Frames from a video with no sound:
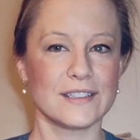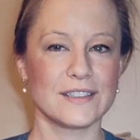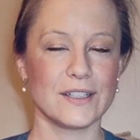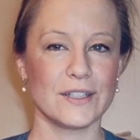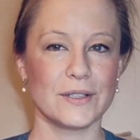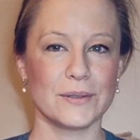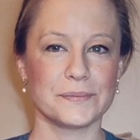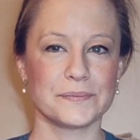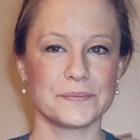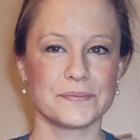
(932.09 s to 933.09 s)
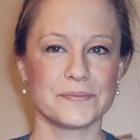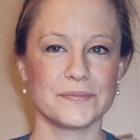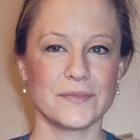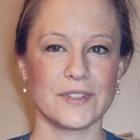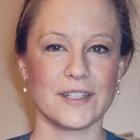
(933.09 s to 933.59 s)
So
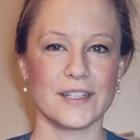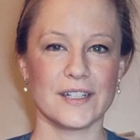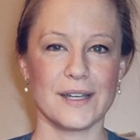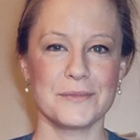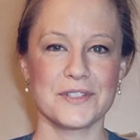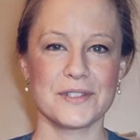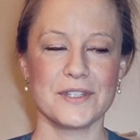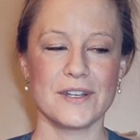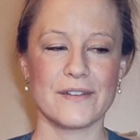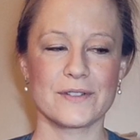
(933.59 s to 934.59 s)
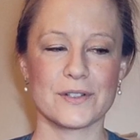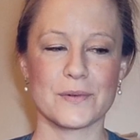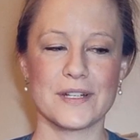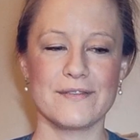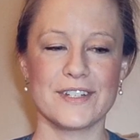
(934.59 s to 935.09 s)
I'm still here after
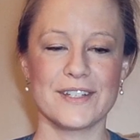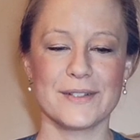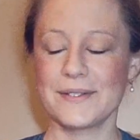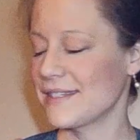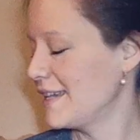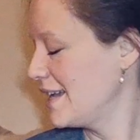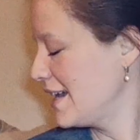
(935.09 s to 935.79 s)
20 videos,